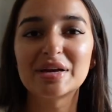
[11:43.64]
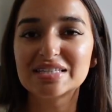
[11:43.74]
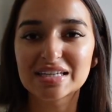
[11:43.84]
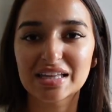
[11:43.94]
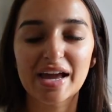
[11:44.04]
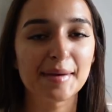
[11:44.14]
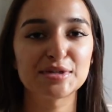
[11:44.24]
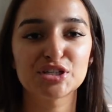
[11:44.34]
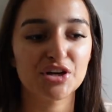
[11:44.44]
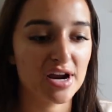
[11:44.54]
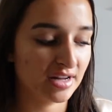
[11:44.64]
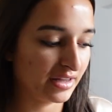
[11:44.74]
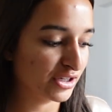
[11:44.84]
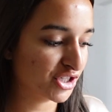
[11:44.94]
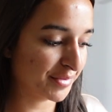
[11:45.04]
basically I'm just trying to
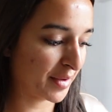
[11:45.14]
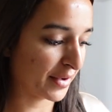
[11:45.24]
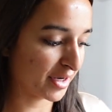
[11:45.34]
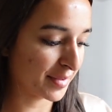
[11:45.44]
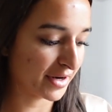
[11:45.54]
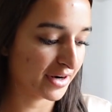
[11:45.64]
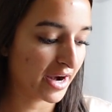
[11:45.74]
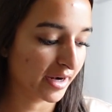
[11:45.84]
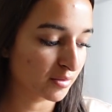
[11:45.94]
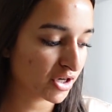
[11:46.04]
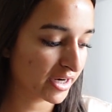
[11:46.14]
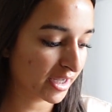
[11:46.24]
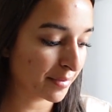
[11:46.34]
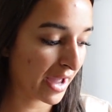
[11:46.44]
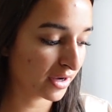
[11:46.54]
like treat my body better and I'm trying to
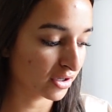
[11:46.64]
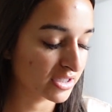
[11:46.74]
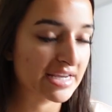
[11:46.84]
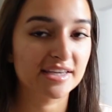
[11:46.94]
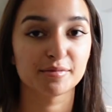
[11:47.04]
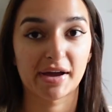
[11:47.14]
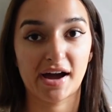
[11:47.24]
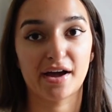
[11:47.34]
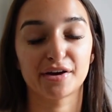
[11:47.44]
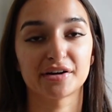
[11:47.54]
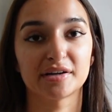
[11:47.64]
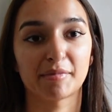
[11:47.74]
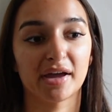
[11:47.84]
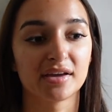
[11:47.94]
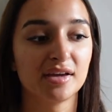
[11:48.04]
get back on taking my iron and
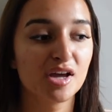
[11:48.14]
my